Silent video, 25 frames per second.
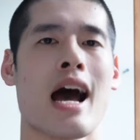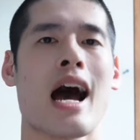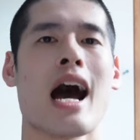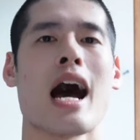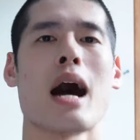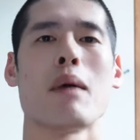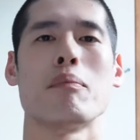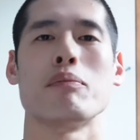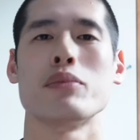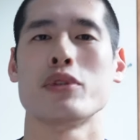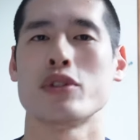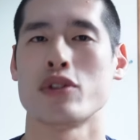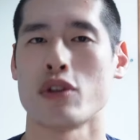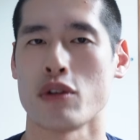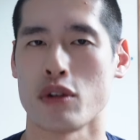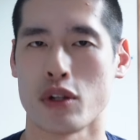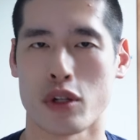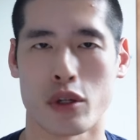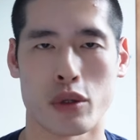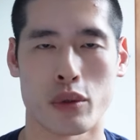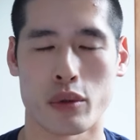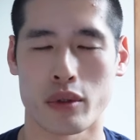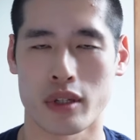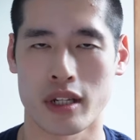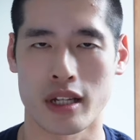
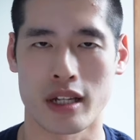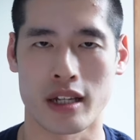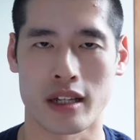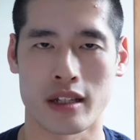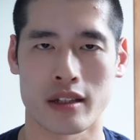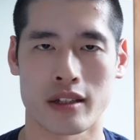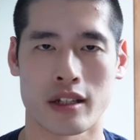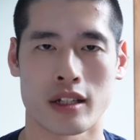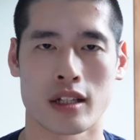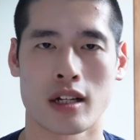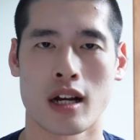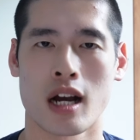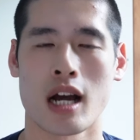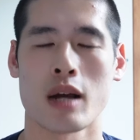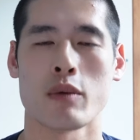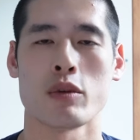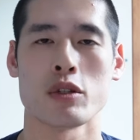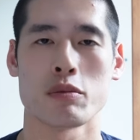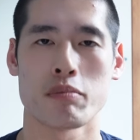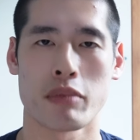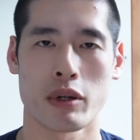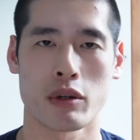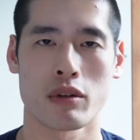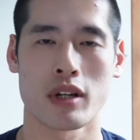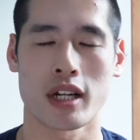Absolutely. The guy was
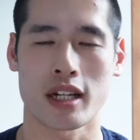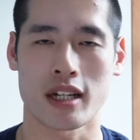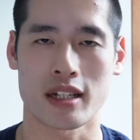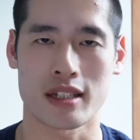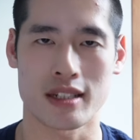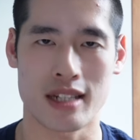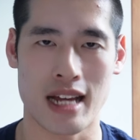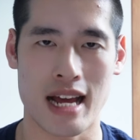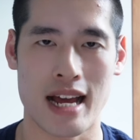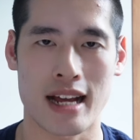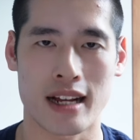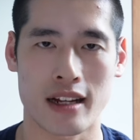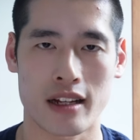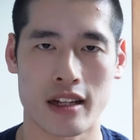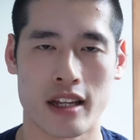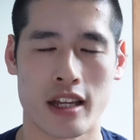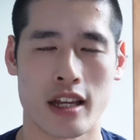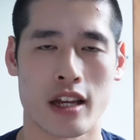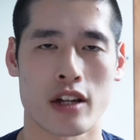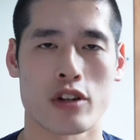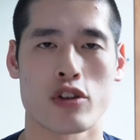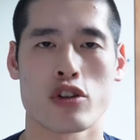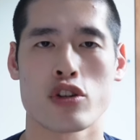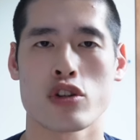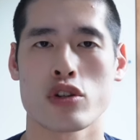built like a tank, he
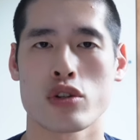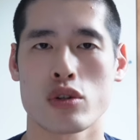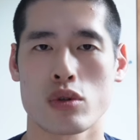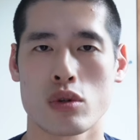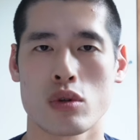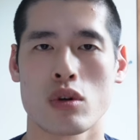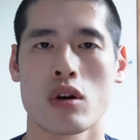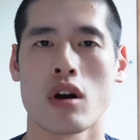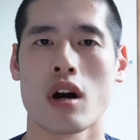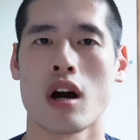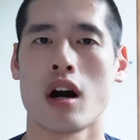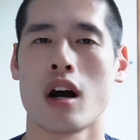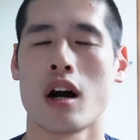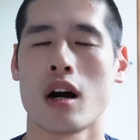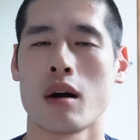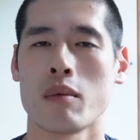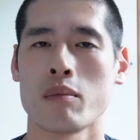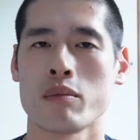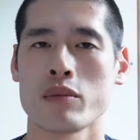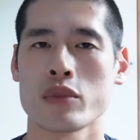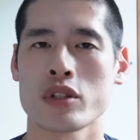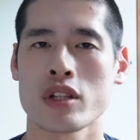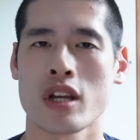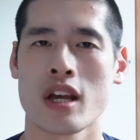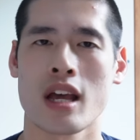had short
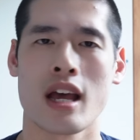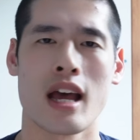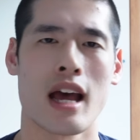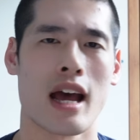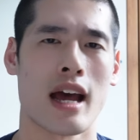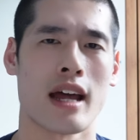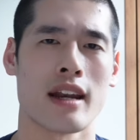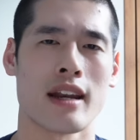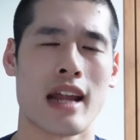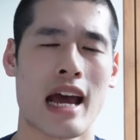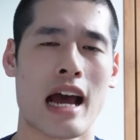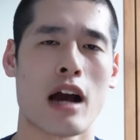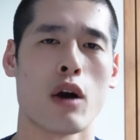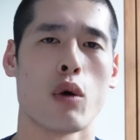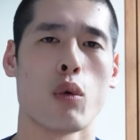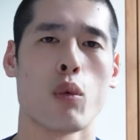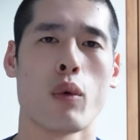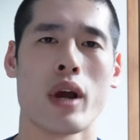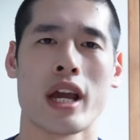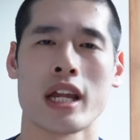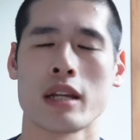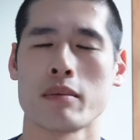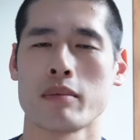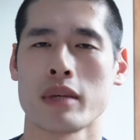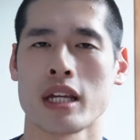arms, and
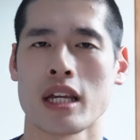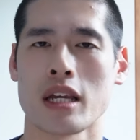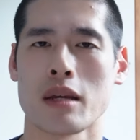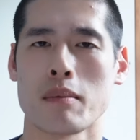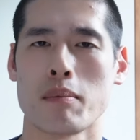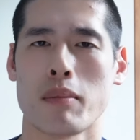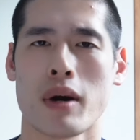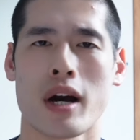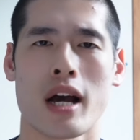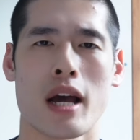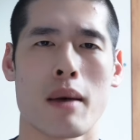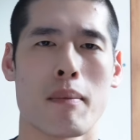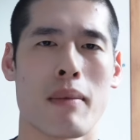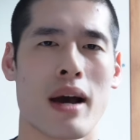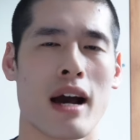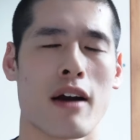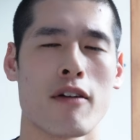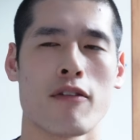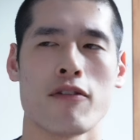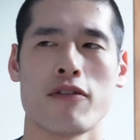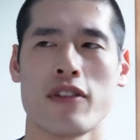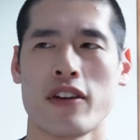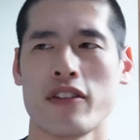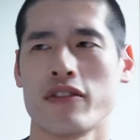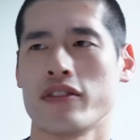outweighed me by
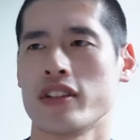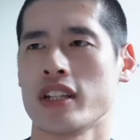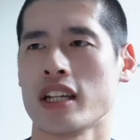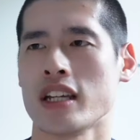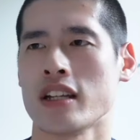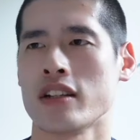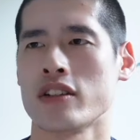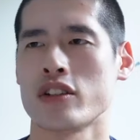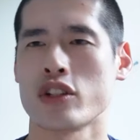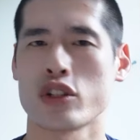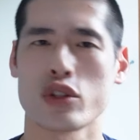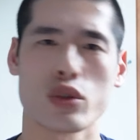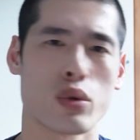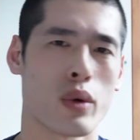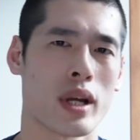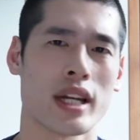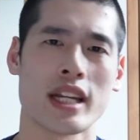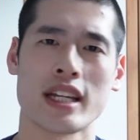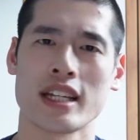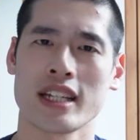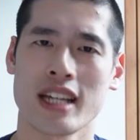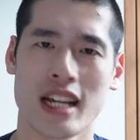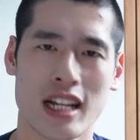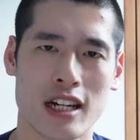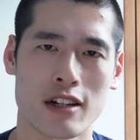about 15 to 20
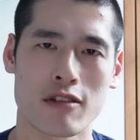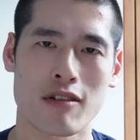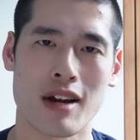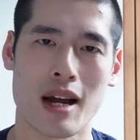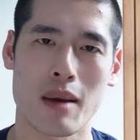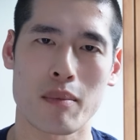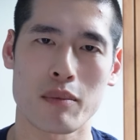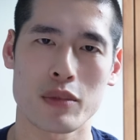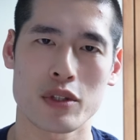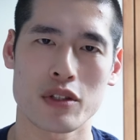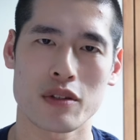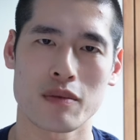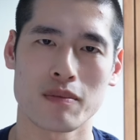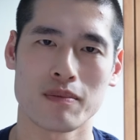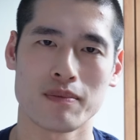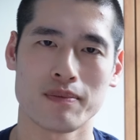kilograms.